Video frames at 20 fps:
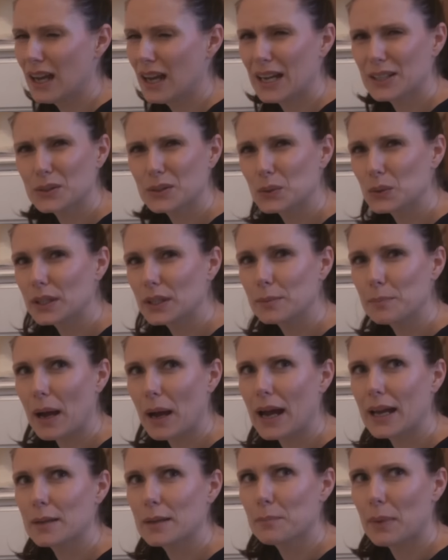I don't know, you
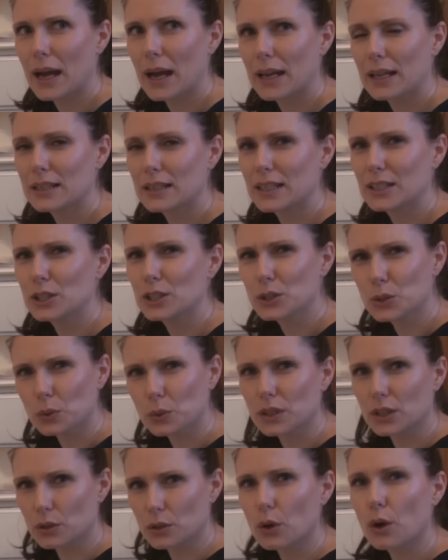buy and buy and then you
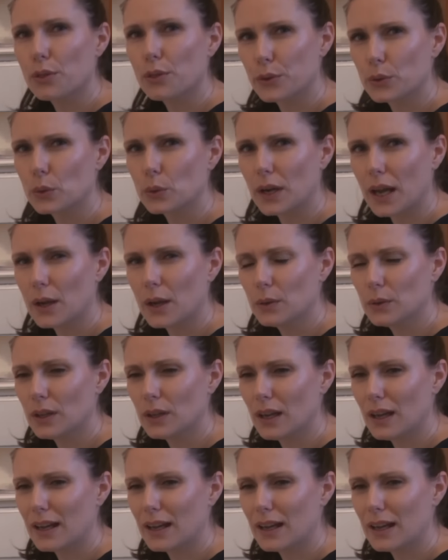don't, you're not throwing out.